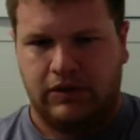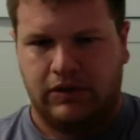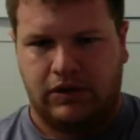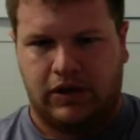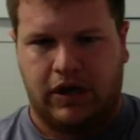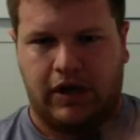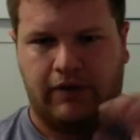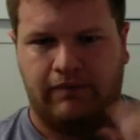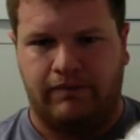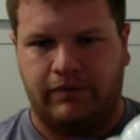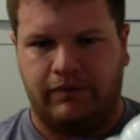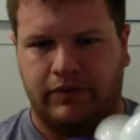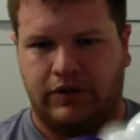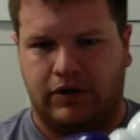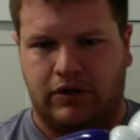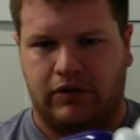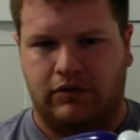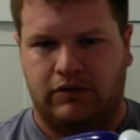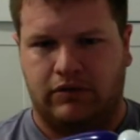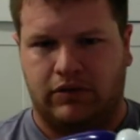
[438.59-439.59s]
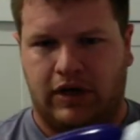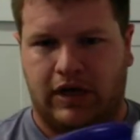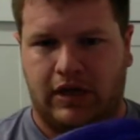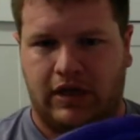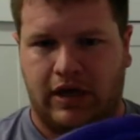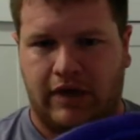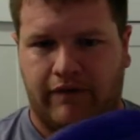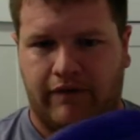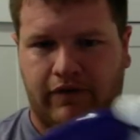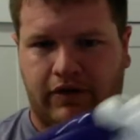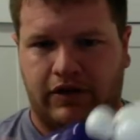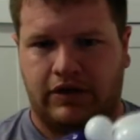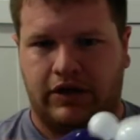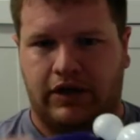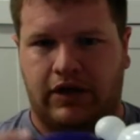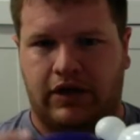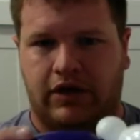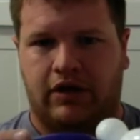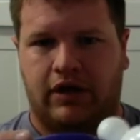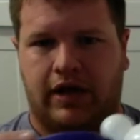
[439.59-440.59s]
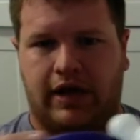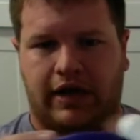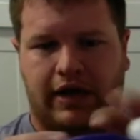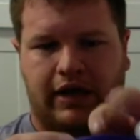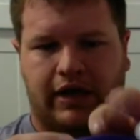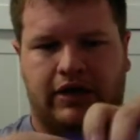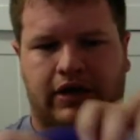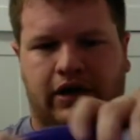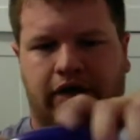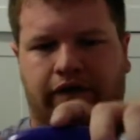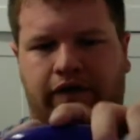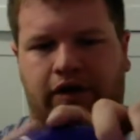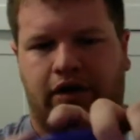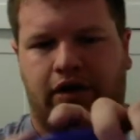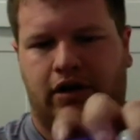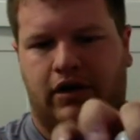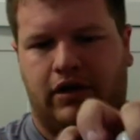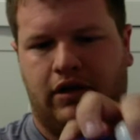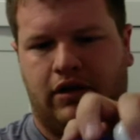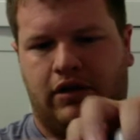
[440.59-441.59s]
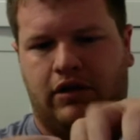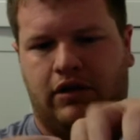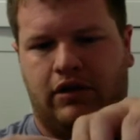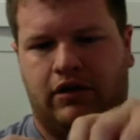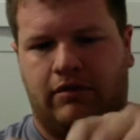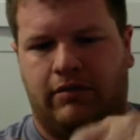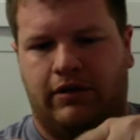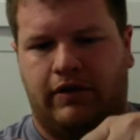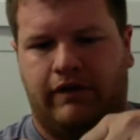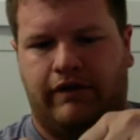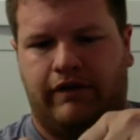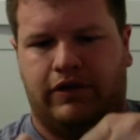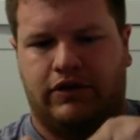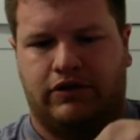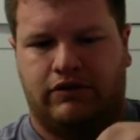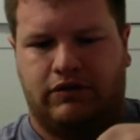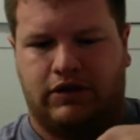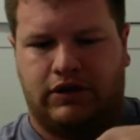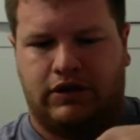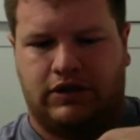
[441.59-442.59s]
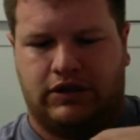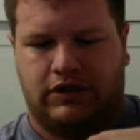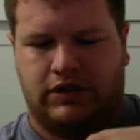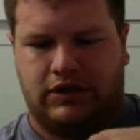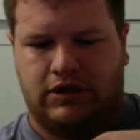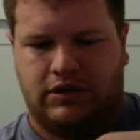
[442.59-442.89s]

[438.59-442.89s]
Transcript: Okay, so you got that for the tail. I like to give it a little bit of a twist,